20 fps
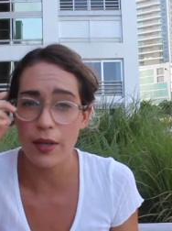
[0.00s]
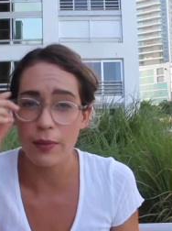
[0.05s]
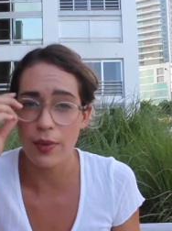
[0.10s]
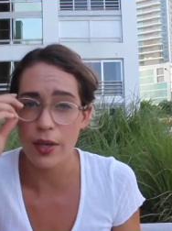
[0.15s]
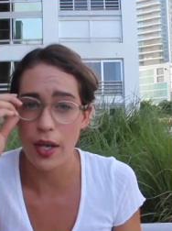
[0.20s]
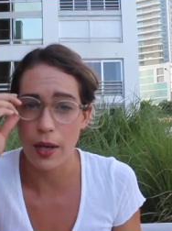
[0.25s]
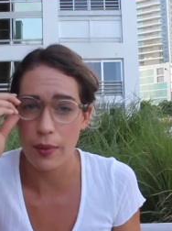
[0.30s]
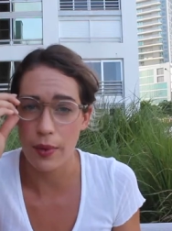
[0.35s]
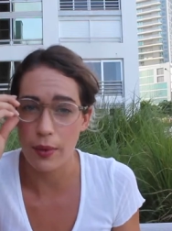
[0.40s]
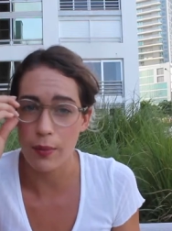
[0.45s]
and
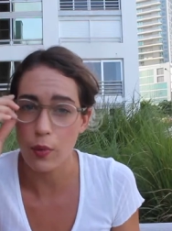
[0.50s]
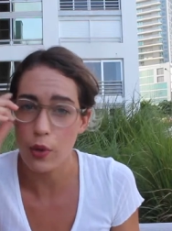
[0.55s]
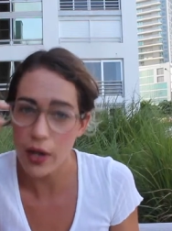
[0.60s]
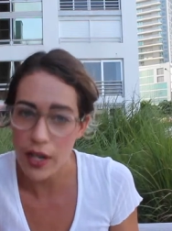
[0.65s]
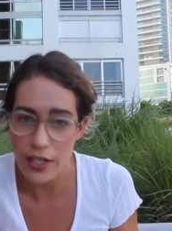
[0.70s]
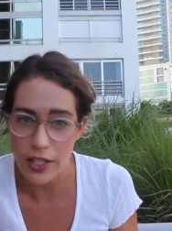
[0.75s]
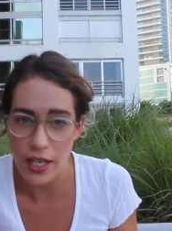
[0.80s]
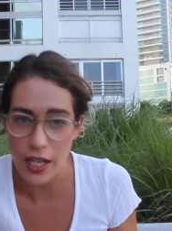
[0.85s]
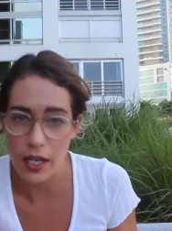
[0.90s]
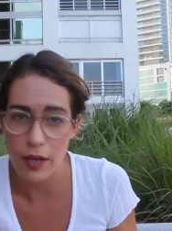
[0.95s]
becoming more
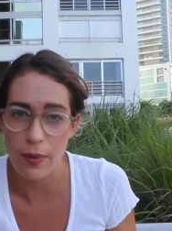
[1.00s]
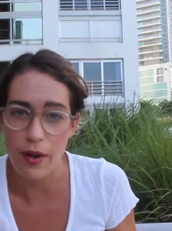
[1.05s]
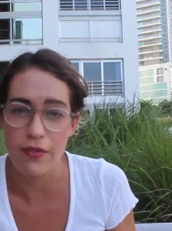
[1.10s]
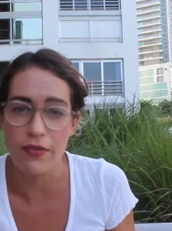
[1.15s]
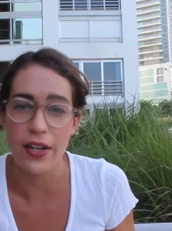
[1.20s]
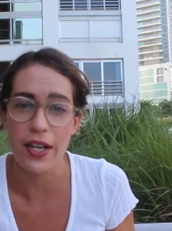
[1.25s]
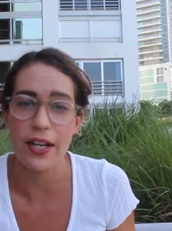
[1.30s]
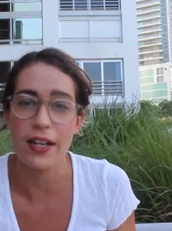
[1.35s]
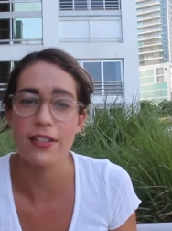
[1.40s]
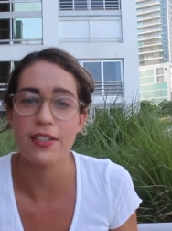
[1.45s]
educated about
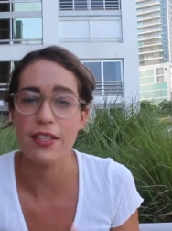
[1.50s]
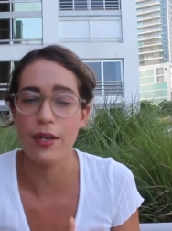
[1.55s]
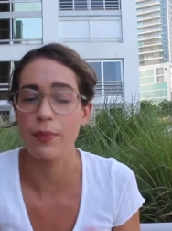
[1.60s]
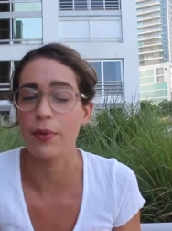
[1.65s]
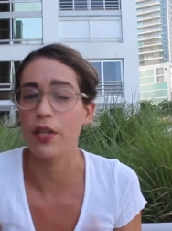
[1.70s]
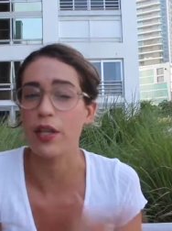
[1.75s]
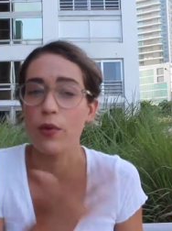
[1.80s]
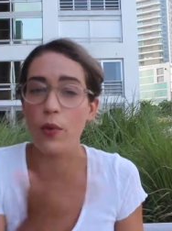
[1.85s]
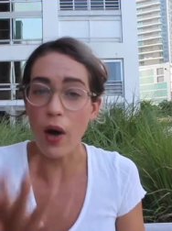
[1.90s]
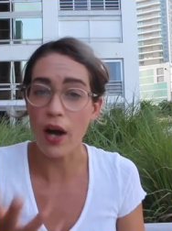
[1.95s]
finance
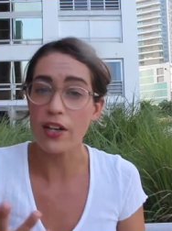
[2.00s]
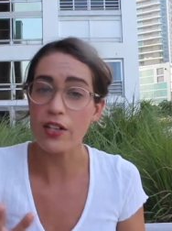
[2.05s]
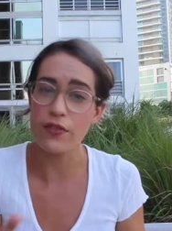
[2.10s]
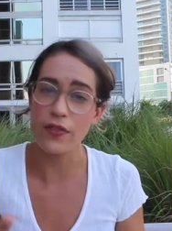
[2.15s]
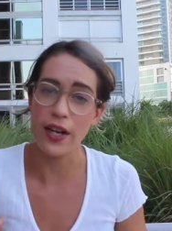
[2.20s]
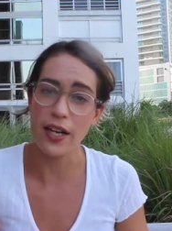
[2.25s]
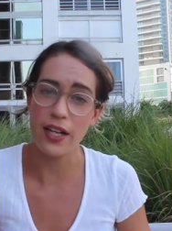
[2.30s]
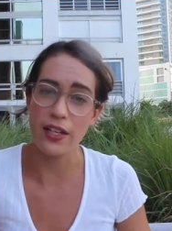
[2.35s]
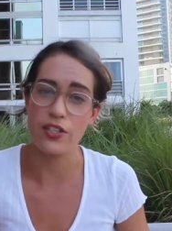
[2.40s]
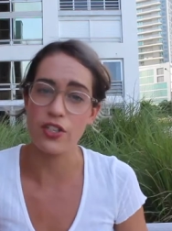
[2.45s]
typically watch
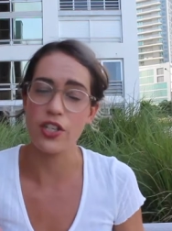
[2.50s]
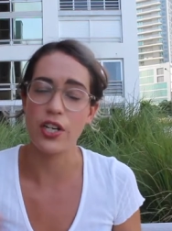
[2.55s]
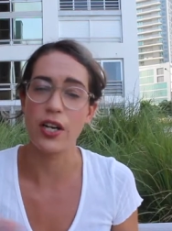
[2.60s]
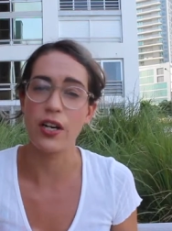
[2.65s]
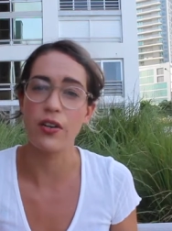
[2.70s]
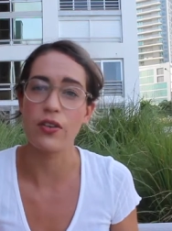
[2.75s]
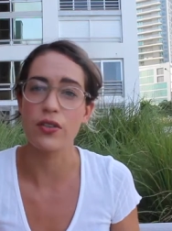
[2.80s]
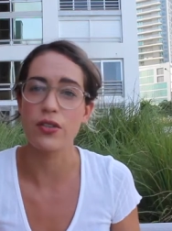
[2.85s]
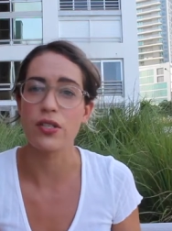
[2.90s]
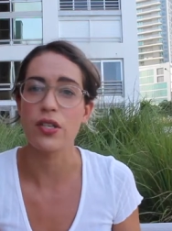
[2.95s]
finance
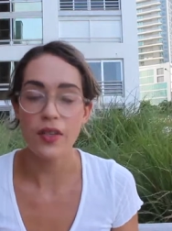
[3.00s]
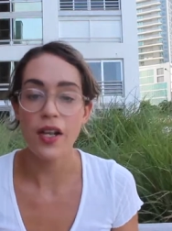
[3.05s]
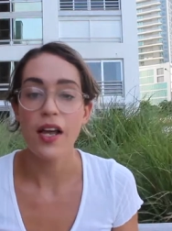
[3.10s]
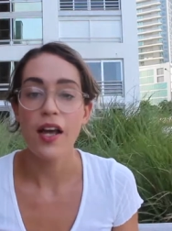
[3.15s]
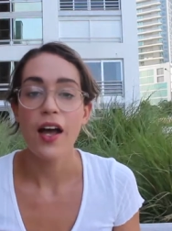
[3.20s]
channels.